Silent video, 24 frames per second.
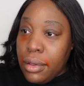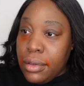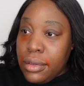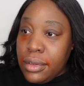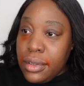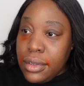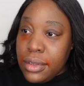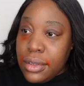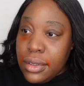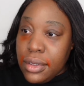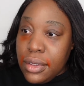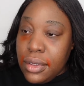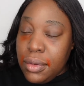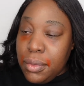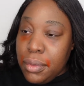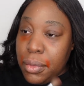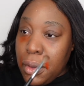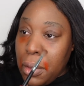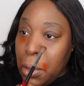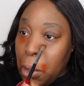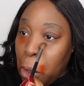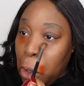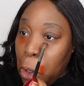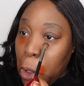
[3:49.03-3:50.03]
Just gonna
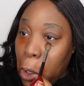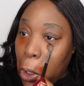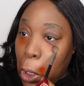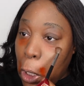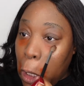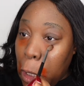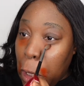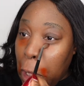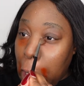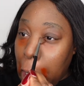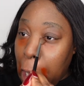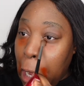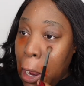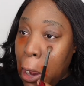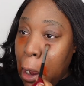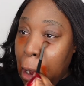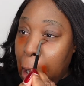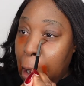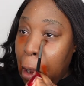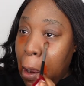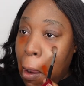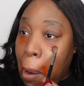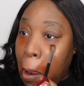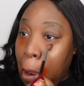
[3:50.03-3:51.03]
put a little
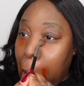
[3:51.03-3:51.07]
there,